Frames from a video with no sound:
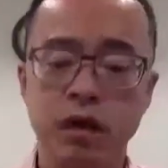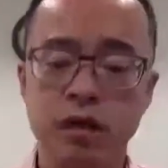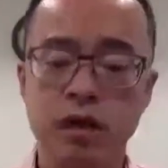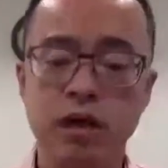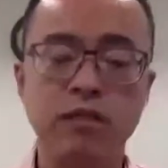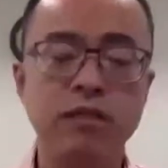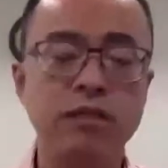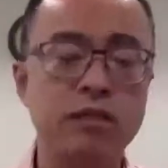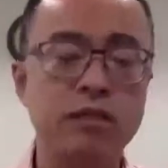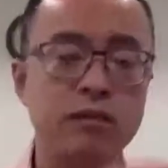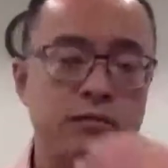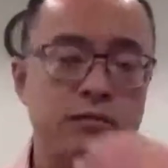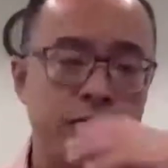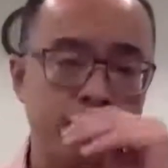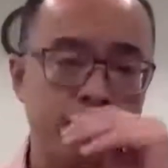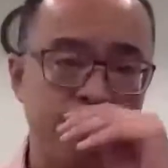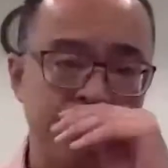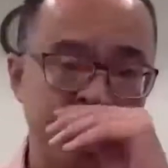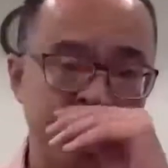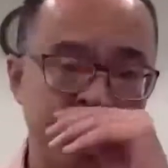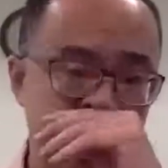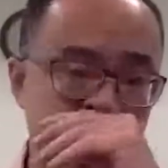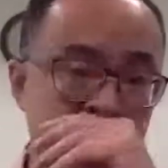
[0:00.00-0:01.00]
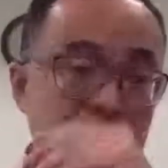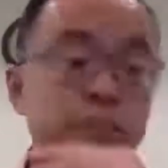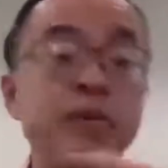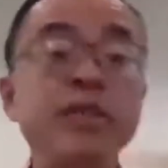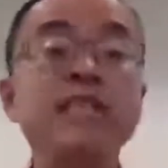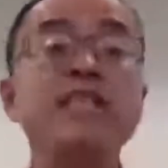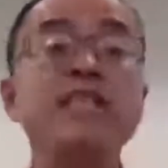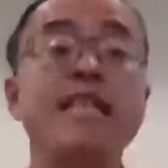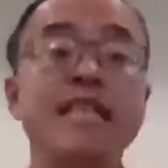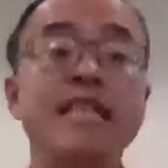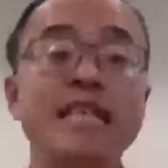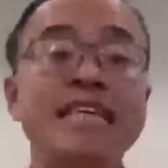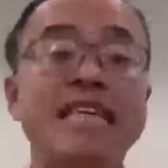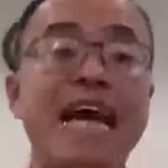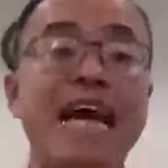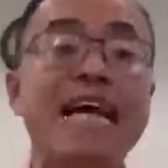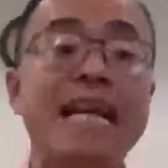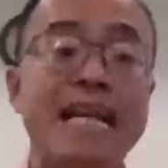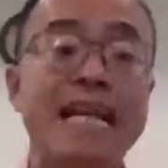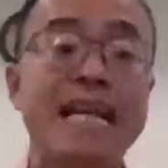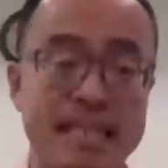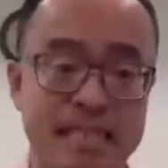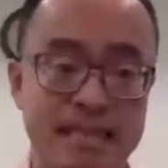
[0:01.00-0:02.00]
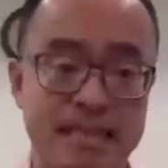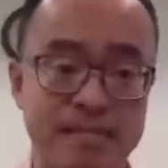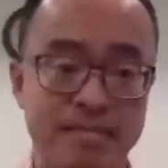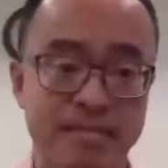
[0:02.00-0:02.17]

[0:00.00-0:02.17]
customers, they immediately get it